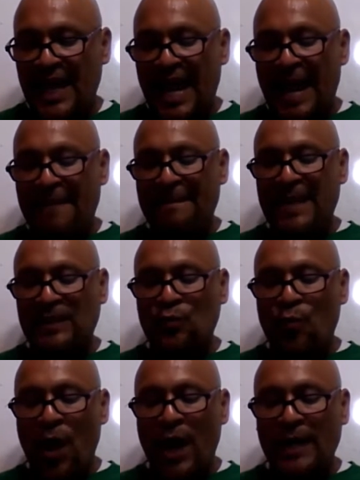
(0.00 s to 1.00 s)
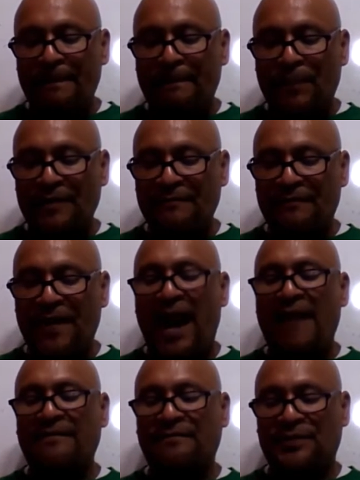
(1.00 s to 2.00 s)
It makes
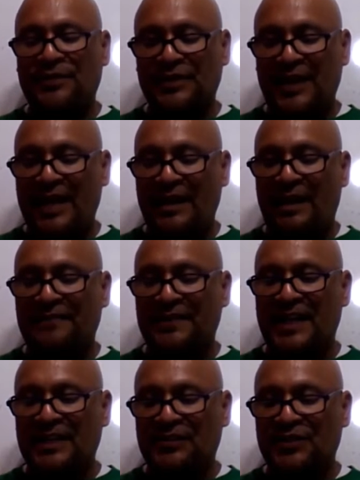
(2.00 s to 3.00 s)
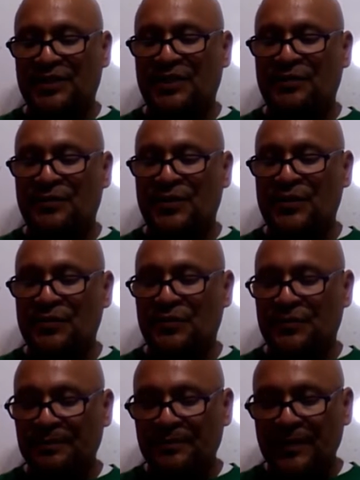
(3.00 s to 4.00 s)
1.5% of the electricity we use.